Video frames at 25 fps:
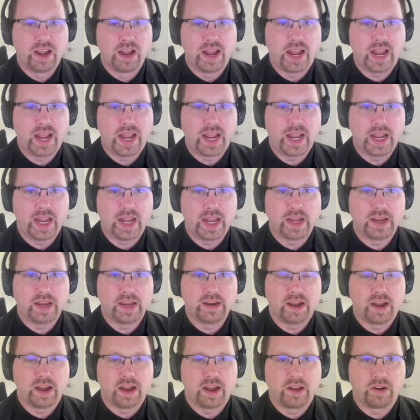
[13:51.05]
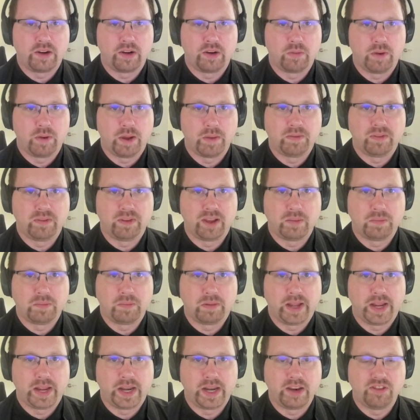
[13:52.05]
and on our website,
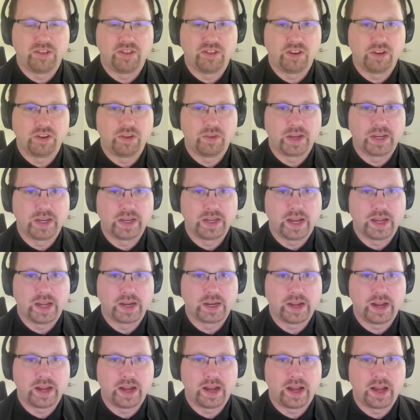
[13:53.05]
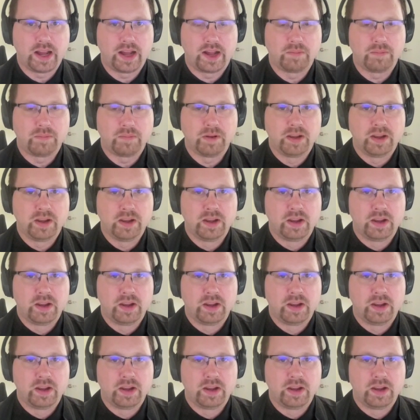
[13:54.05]
plantengineering.com.